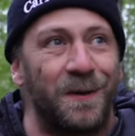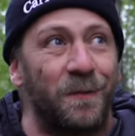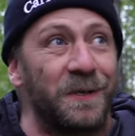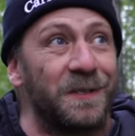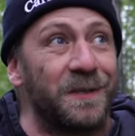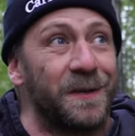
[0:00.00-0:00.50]

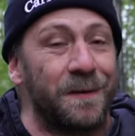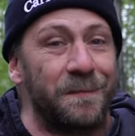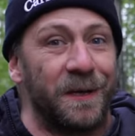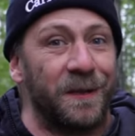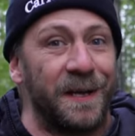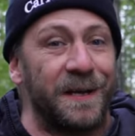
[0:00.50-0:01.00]
we still got a
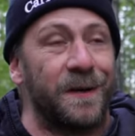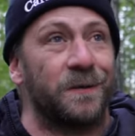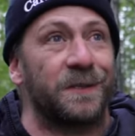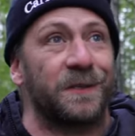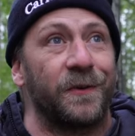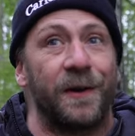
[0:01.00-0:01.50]
bit of light
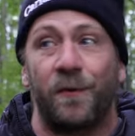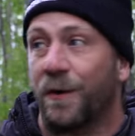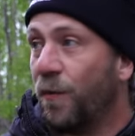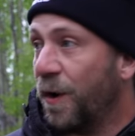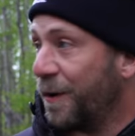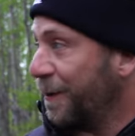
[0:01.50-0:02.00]
out, so I want
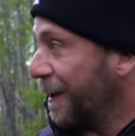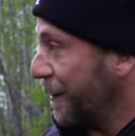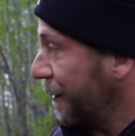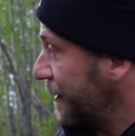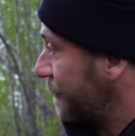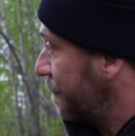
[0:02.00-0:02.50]
to wander
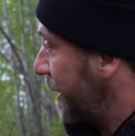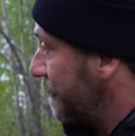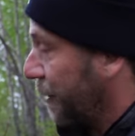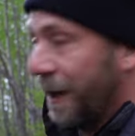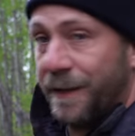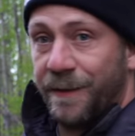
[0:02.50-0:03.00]
down this
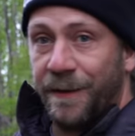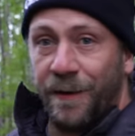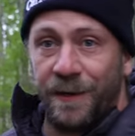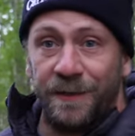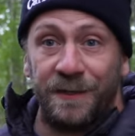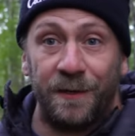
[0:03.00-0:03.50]
pipeline
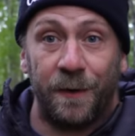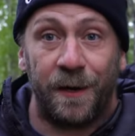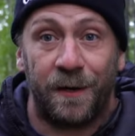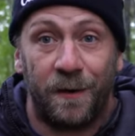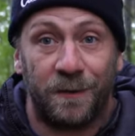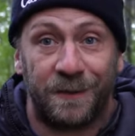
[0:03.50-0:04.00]
clearing and see where
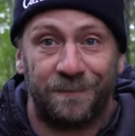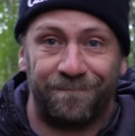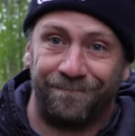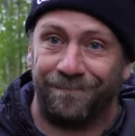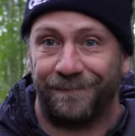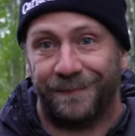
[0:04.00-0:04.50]
it goes.
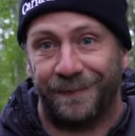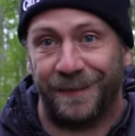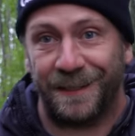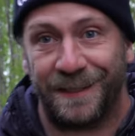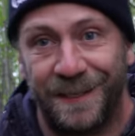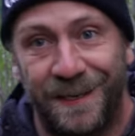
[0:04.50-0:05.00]

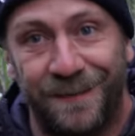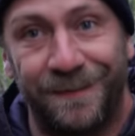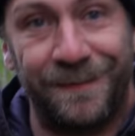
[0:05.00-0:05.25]
Let's see.